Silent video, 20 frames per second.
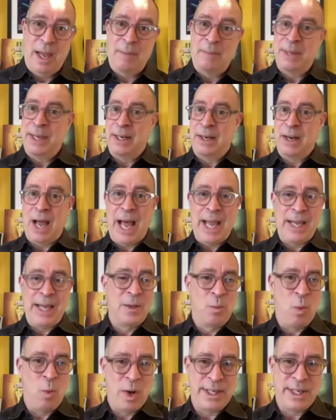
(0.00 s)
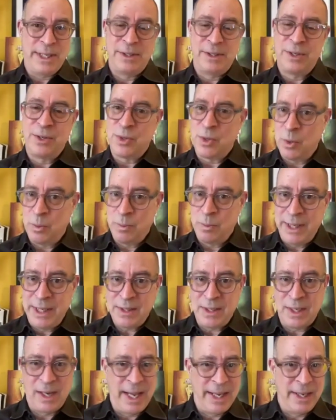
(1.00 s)
I mean, I could walk into
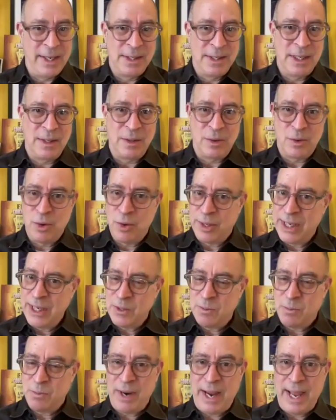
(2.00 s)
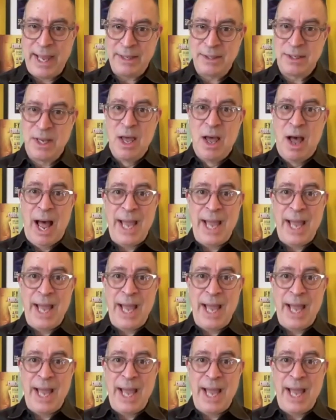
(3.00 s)
Zoomies and I could see the cookies brand.